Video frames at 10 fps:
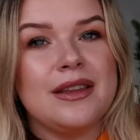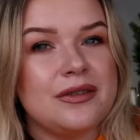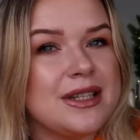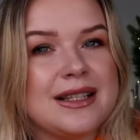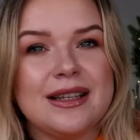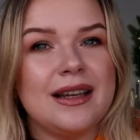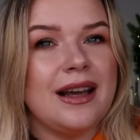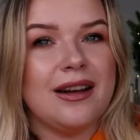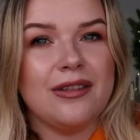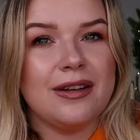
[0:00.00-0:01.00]
there isn't
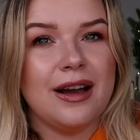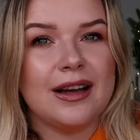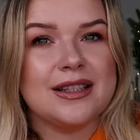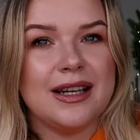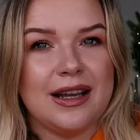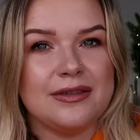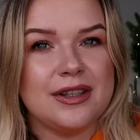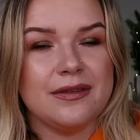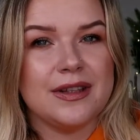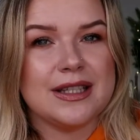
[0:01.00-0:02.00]
an awful lot
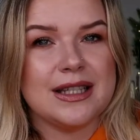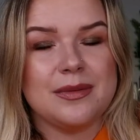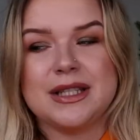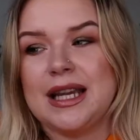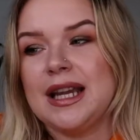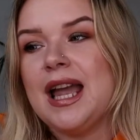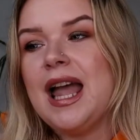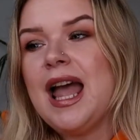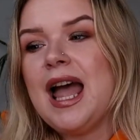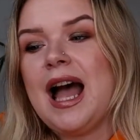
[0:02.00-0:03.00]
left of this lipstick,
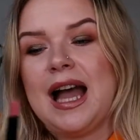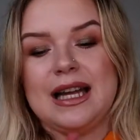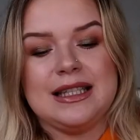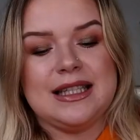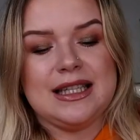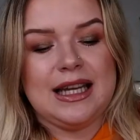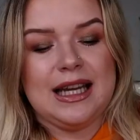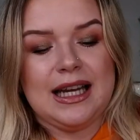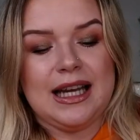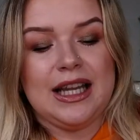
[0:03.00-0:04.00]
and
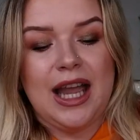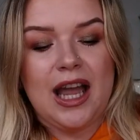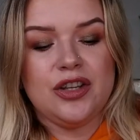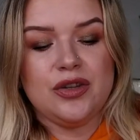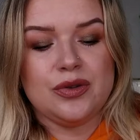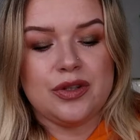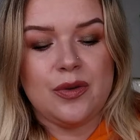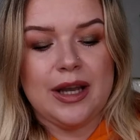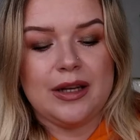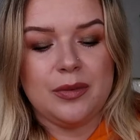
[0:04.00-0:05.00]
I had used
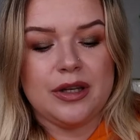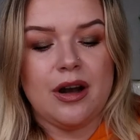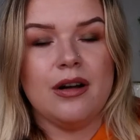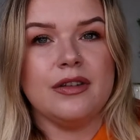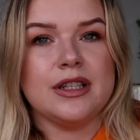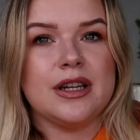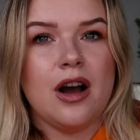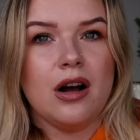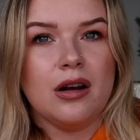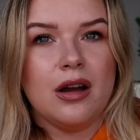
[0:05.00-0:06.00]
quite a bit of
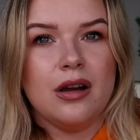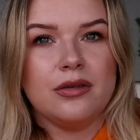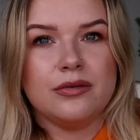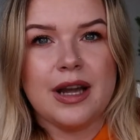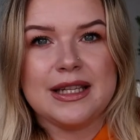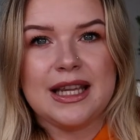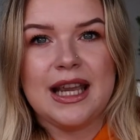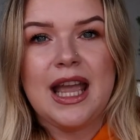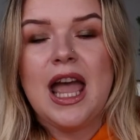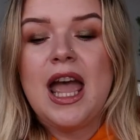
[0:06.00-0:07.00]
it
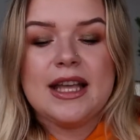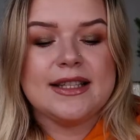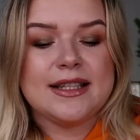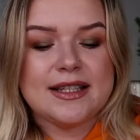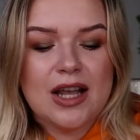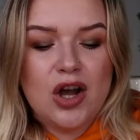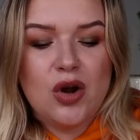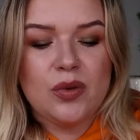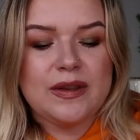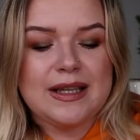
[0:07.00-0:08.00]
already.
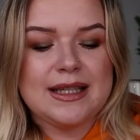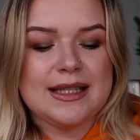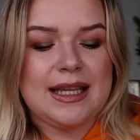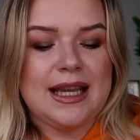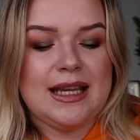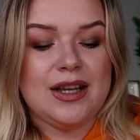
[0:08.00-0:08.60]
So this is